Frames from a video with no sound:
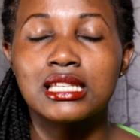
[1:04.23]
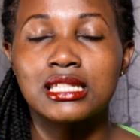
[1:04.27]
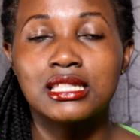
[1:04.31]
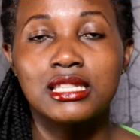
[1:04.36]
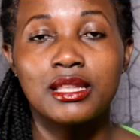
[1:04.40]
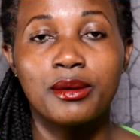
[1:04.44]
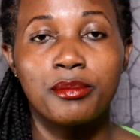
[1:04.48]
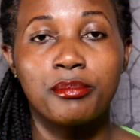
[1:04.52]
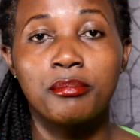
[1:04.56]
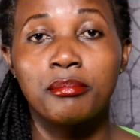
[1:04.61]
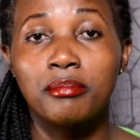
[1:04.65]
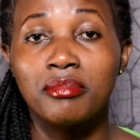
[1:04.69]

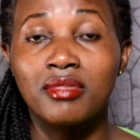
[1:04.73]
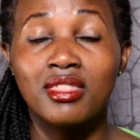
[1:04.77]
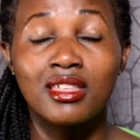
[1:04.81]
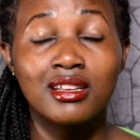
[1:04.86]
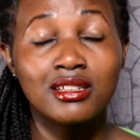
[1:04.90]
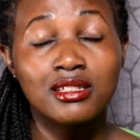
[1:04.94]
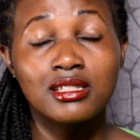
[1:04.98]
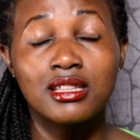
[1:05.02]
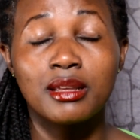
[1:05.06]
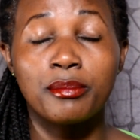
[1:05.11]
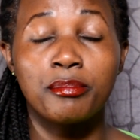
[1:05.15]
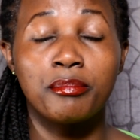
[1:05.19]

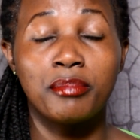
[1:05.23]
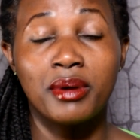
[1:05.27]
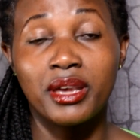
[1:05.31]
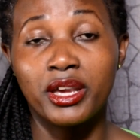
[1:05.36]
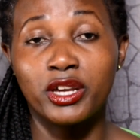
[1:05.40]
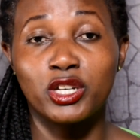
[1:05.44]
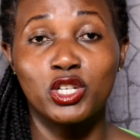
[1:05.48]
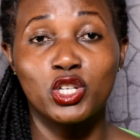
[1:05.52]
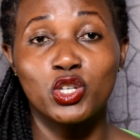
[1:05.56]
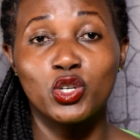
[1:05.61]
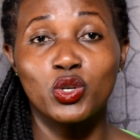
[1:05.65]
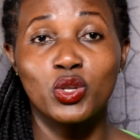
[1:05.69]
the bare
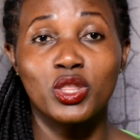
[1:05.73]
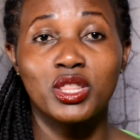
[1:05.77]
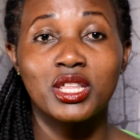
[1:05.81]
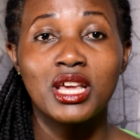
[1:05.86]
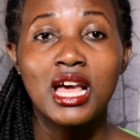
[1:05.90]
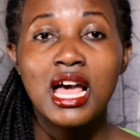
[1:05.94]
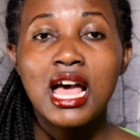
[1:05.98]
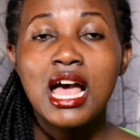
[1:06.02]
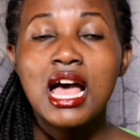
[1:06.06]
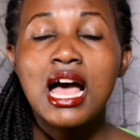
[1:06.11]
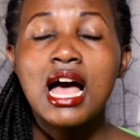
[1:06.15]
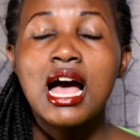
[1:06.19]
truth.
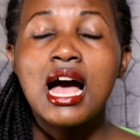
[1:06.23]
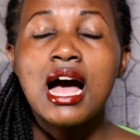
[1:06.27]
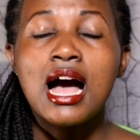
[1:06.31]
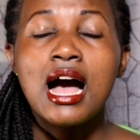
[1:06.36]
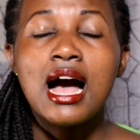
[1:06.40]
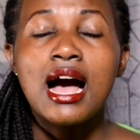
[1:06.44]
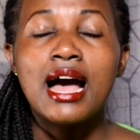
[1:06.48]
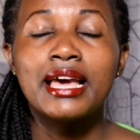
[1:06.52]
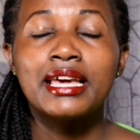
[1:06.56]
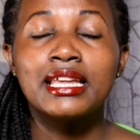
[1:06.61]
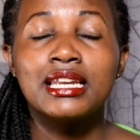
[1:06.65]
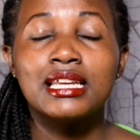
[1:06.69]

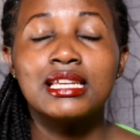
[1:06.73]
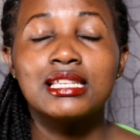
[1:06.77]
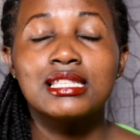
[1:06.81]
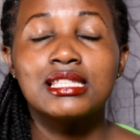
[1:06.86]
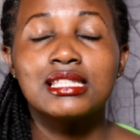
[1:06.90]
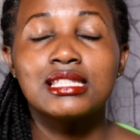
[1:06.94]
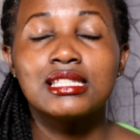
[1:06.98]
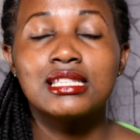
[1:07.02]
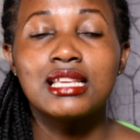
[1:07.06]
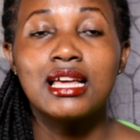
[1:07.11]
It is